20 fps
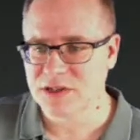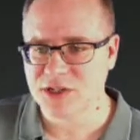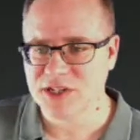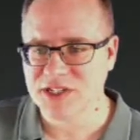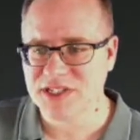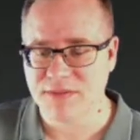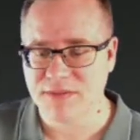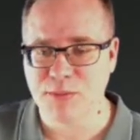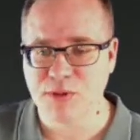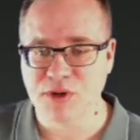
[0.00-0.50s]

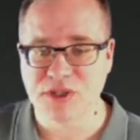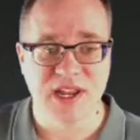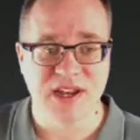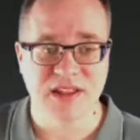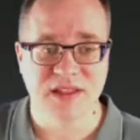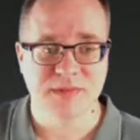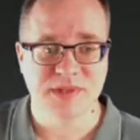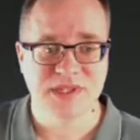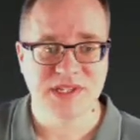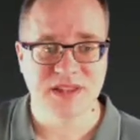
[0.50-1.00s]

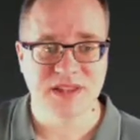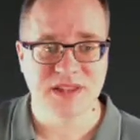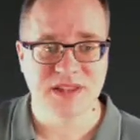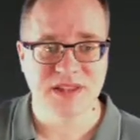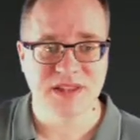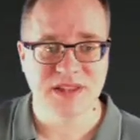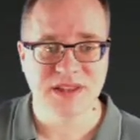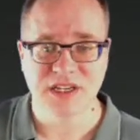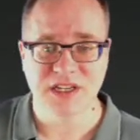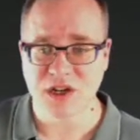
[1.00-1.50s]
70% of them said they
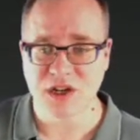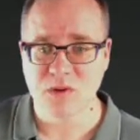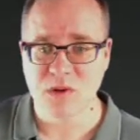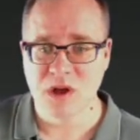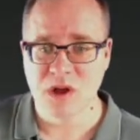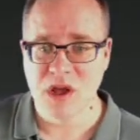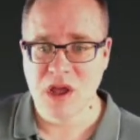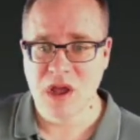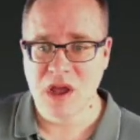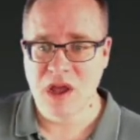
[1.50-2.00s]
do.
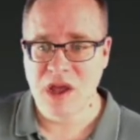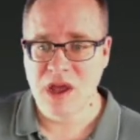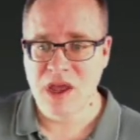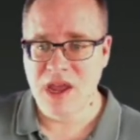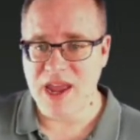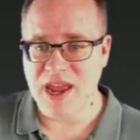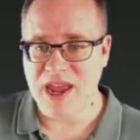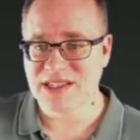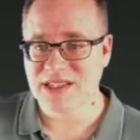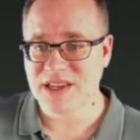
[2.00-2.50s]

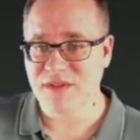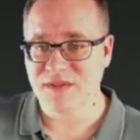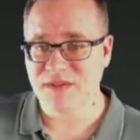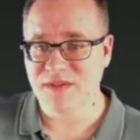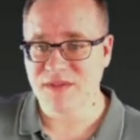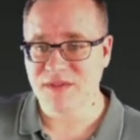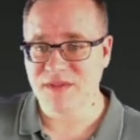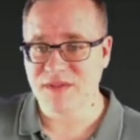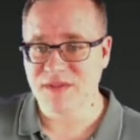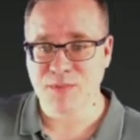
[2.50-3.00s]
And
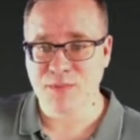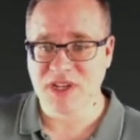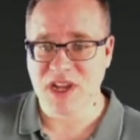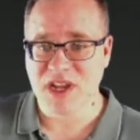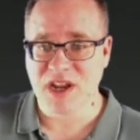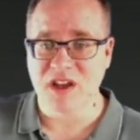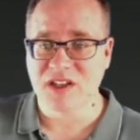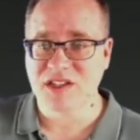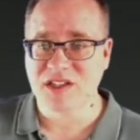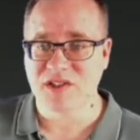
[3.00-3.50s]
70%
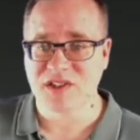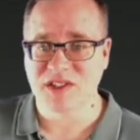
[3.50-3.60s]
also